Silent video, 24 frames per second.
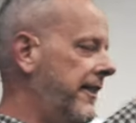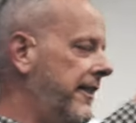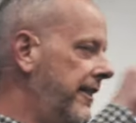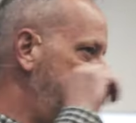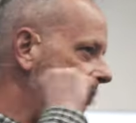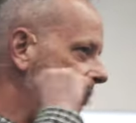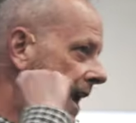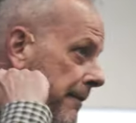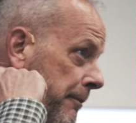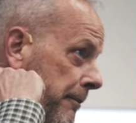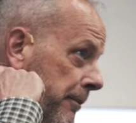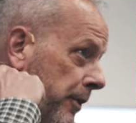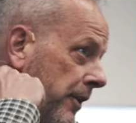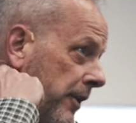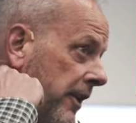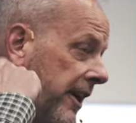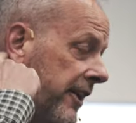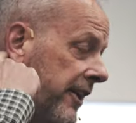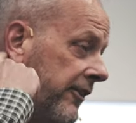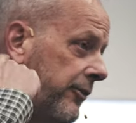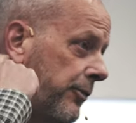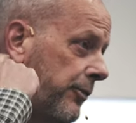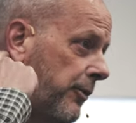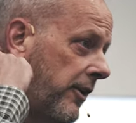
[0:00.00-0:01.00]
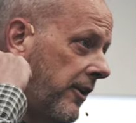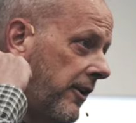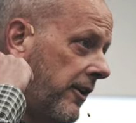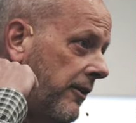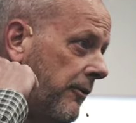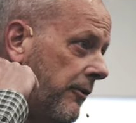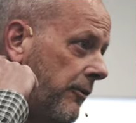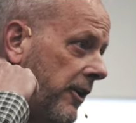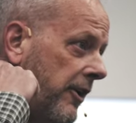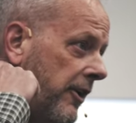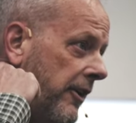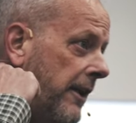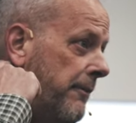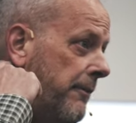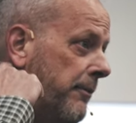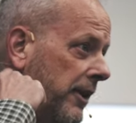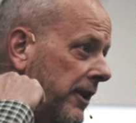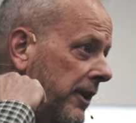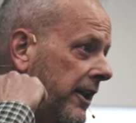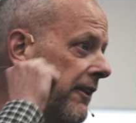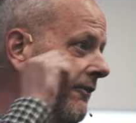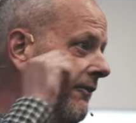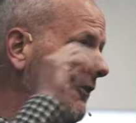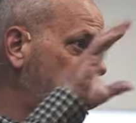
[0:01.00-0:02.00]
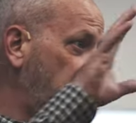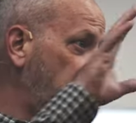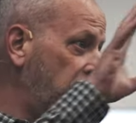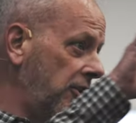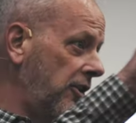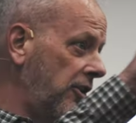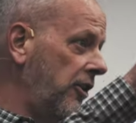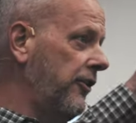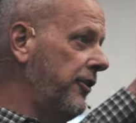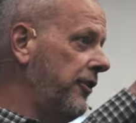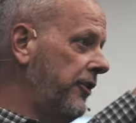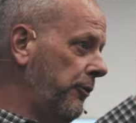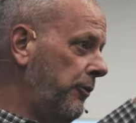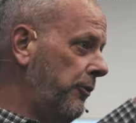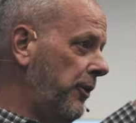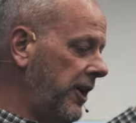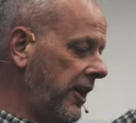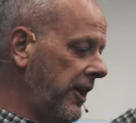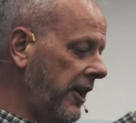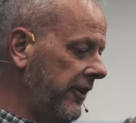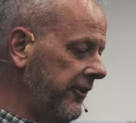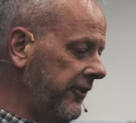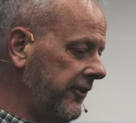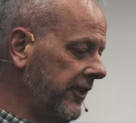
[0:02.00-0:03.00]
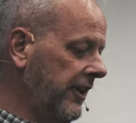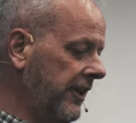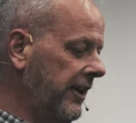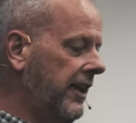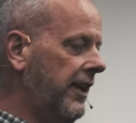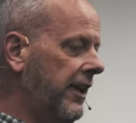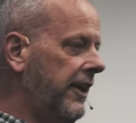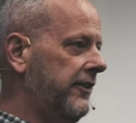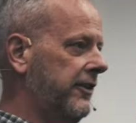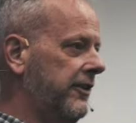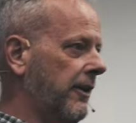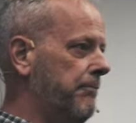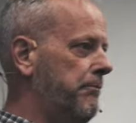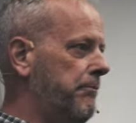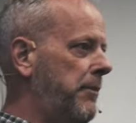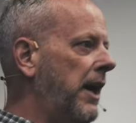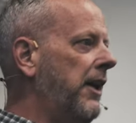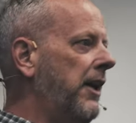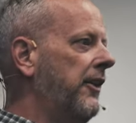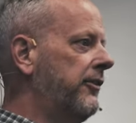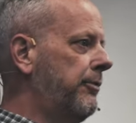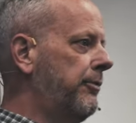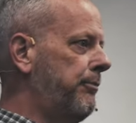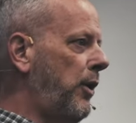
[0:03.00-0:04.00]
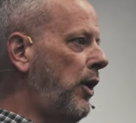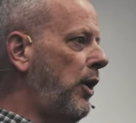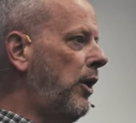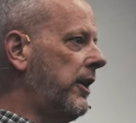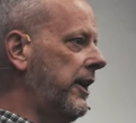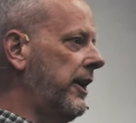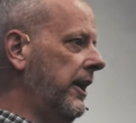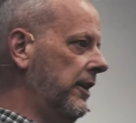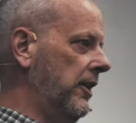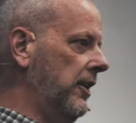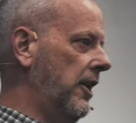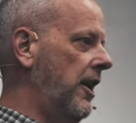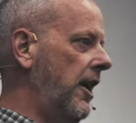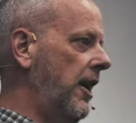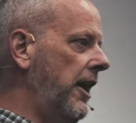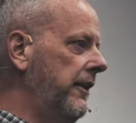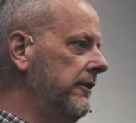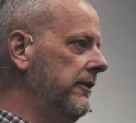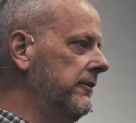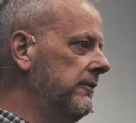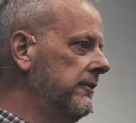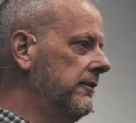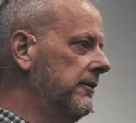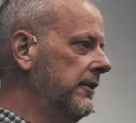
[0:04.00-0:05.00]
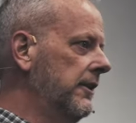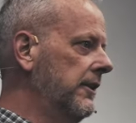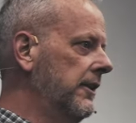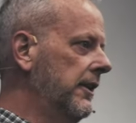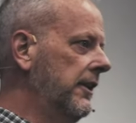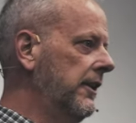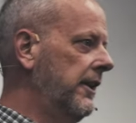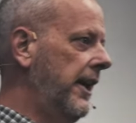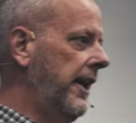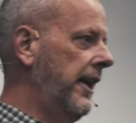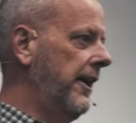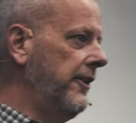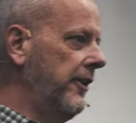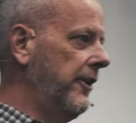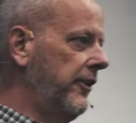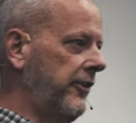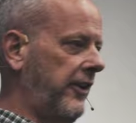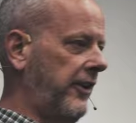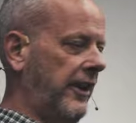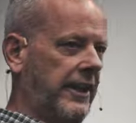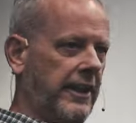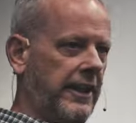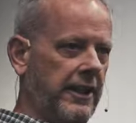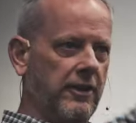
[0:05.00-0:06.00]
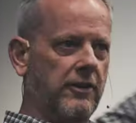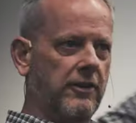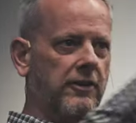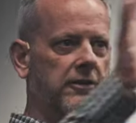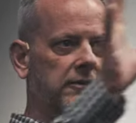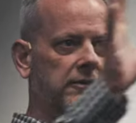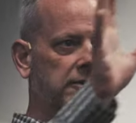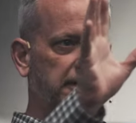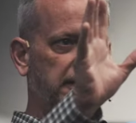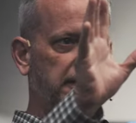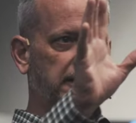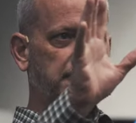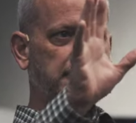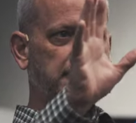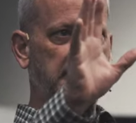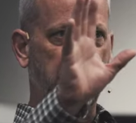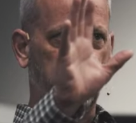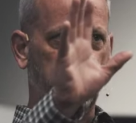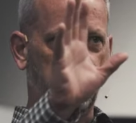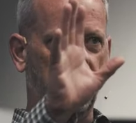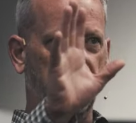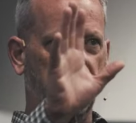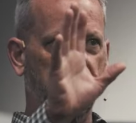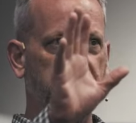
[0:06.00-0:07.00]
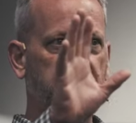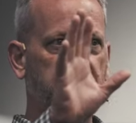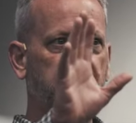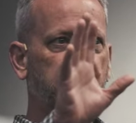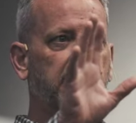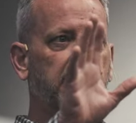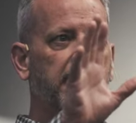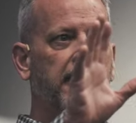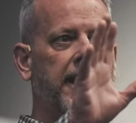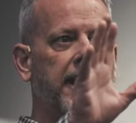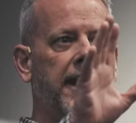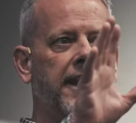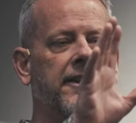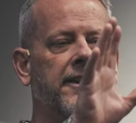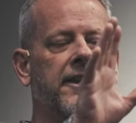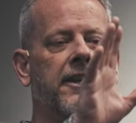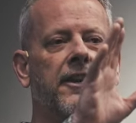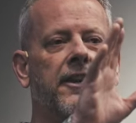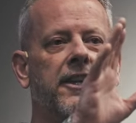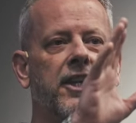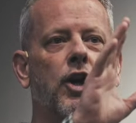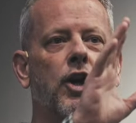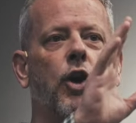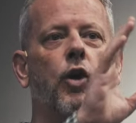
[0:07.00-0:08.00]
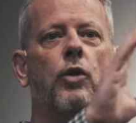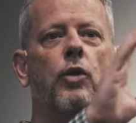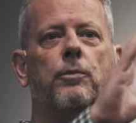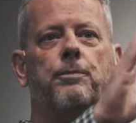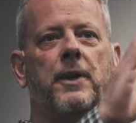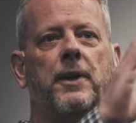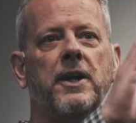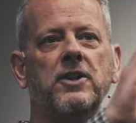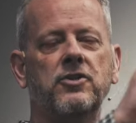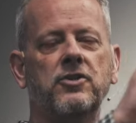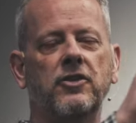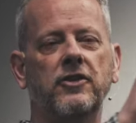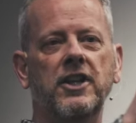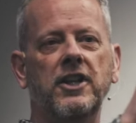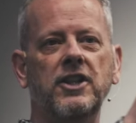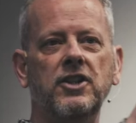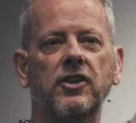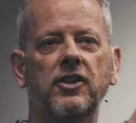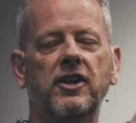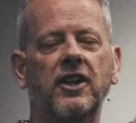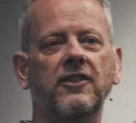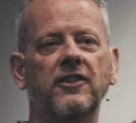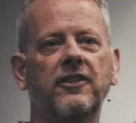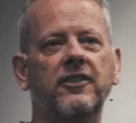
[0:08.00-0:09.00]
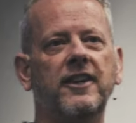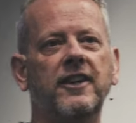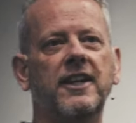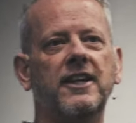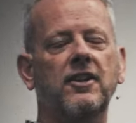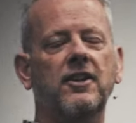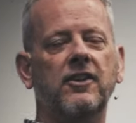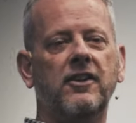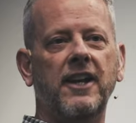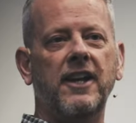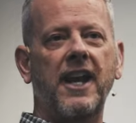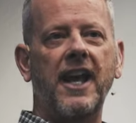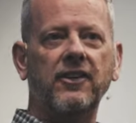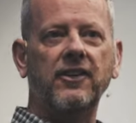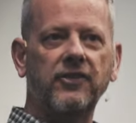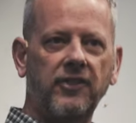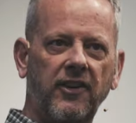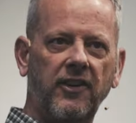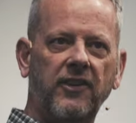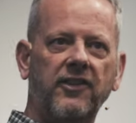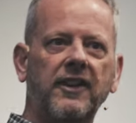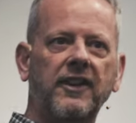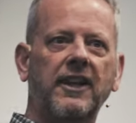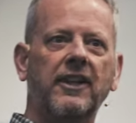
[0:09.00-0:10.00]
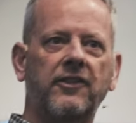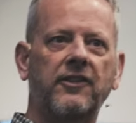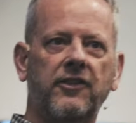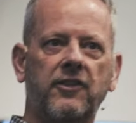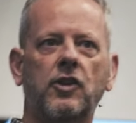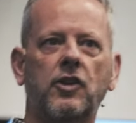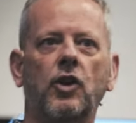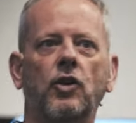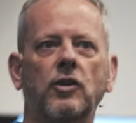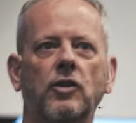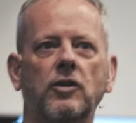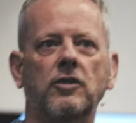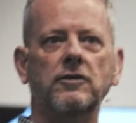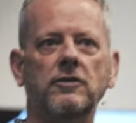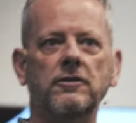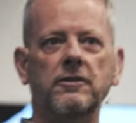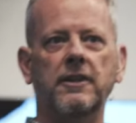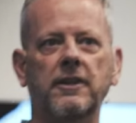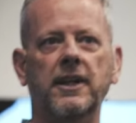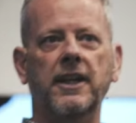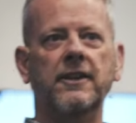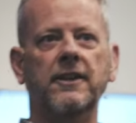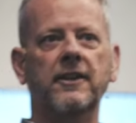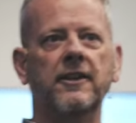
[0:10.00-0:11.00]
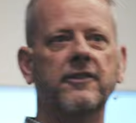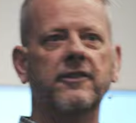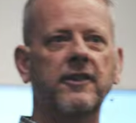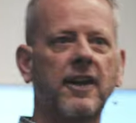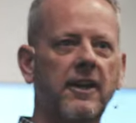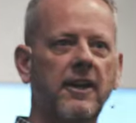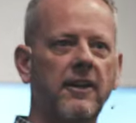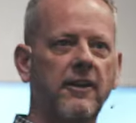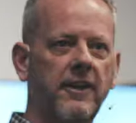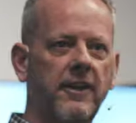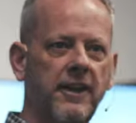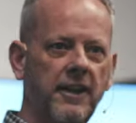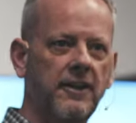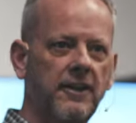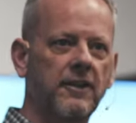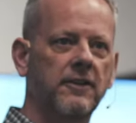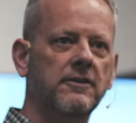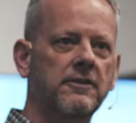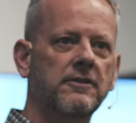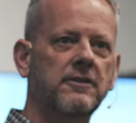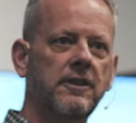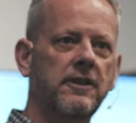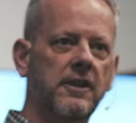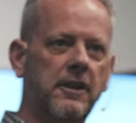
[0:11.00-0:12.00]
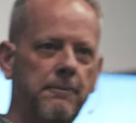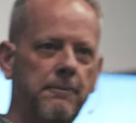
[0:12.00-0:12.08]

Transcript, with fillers: that place where, where they believe Golgotha was is a bus parking lot, and there's a hill in the background. And the old picture that you can see, you can actually see a skull in the side of the hill. You